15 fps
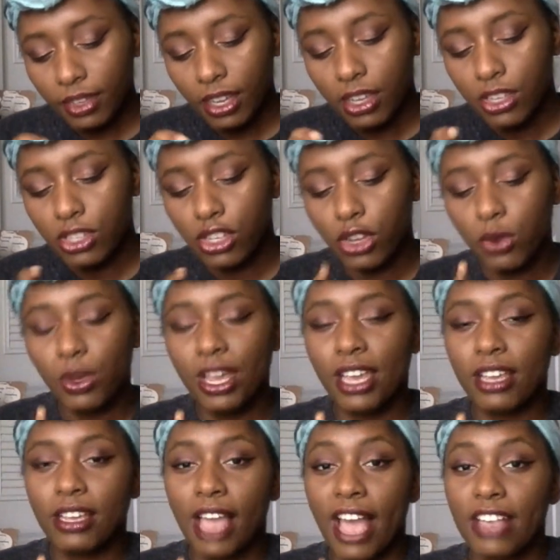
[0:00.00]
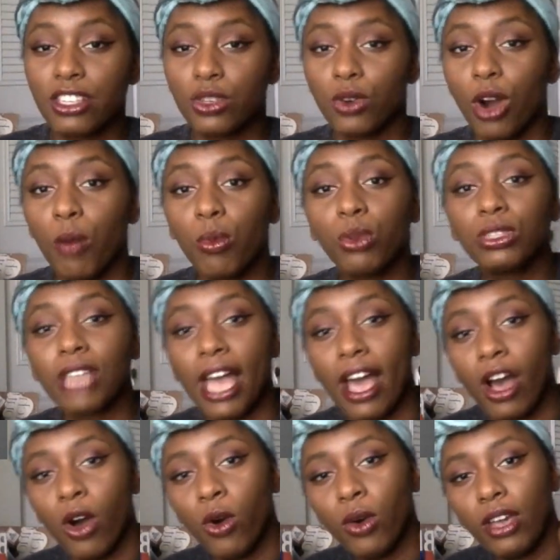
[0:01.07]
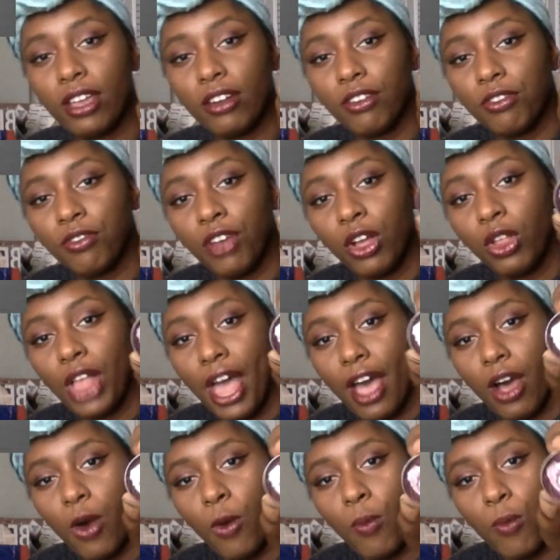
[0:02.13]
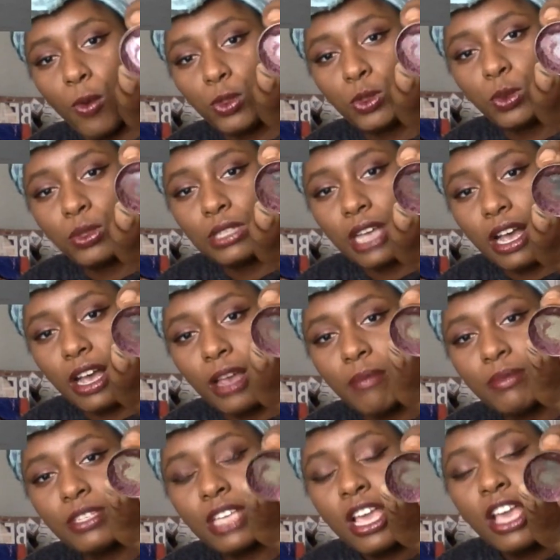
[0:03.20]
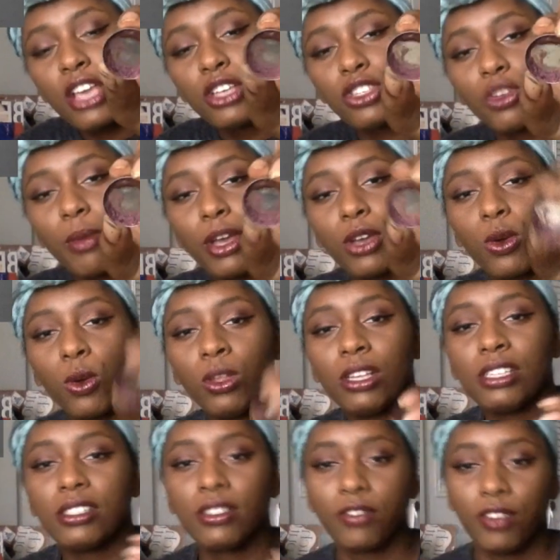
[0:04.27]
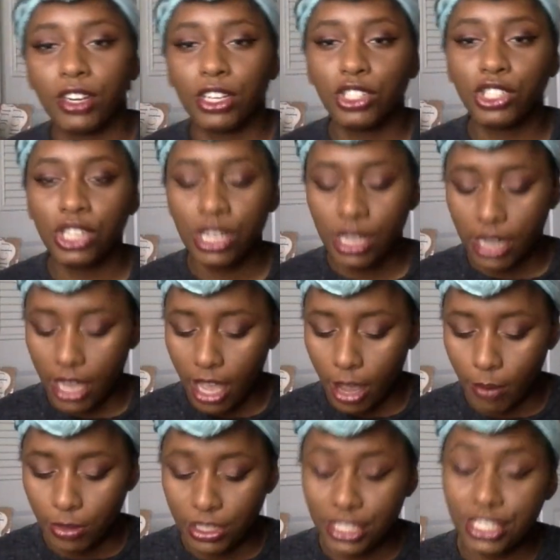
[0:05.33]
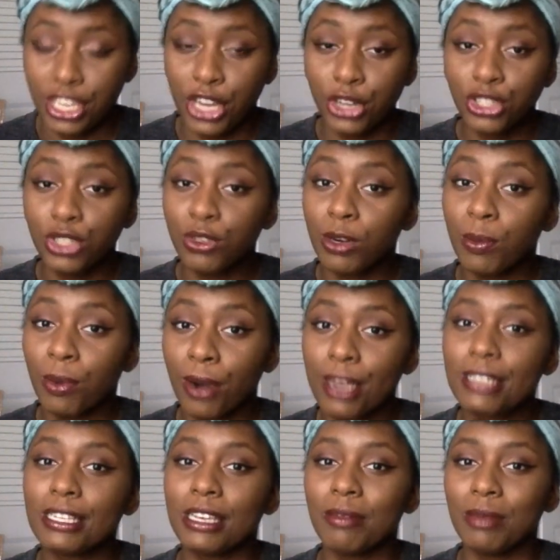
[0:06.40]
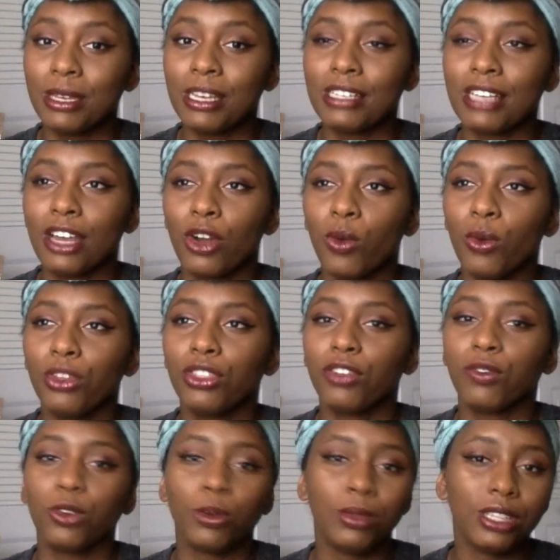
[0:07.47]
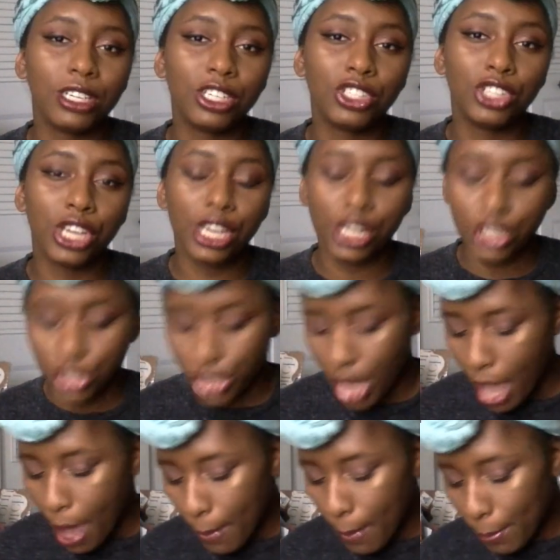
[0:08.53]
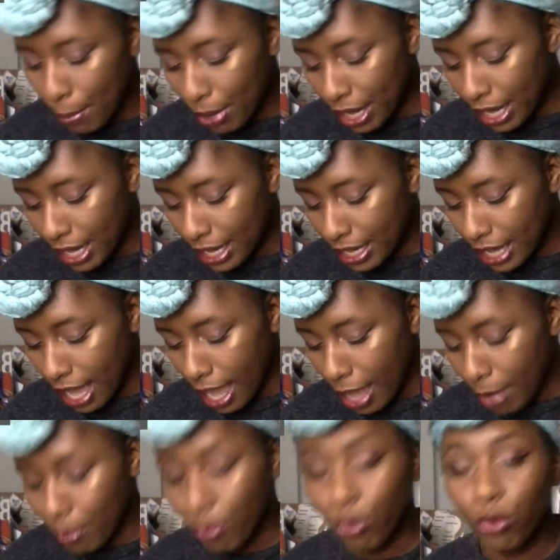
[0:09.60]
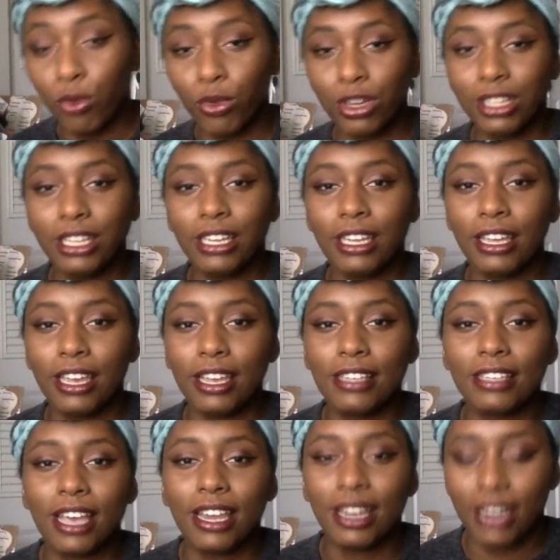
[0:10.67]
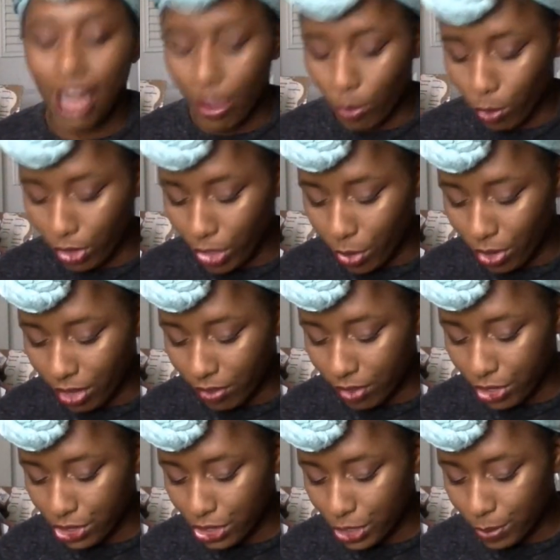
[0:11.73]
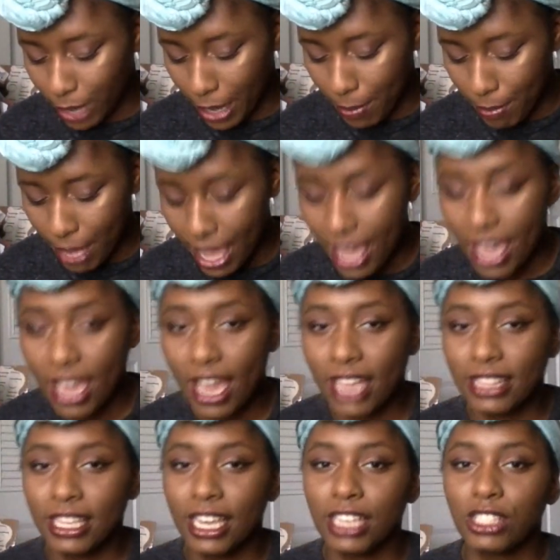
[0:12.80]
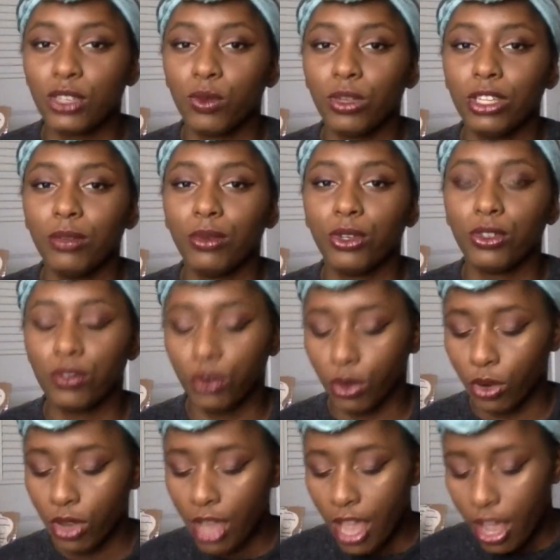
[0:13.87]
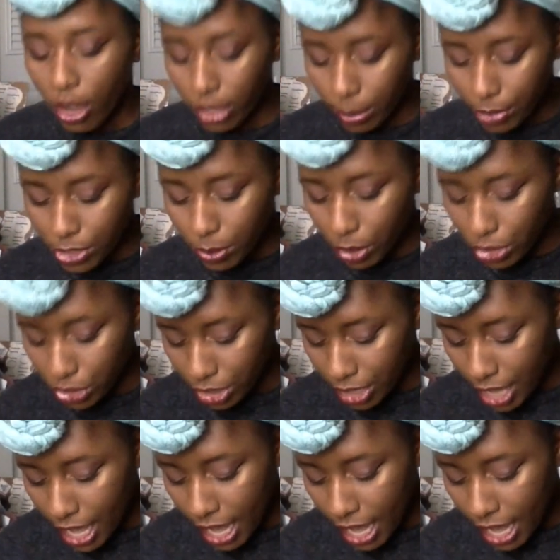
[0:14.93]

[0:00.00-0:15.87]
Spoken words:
So it has crumbled out and fell out multiple times. So my goal is to finish it. I'm scared to repress it because I don't want the formula to change, but I'm really excited. I really want to finish this by May. I think it's a really beautiful, let me swatch it.